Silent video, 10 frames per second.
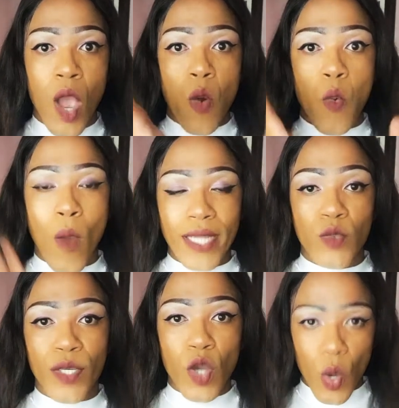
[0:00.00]
what
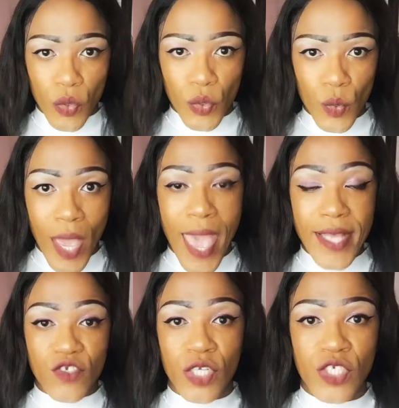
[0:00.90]
we go through
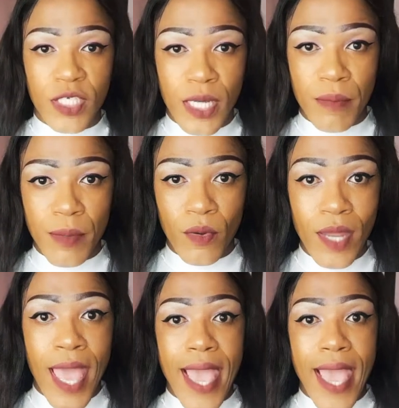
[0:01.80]
as transgender people,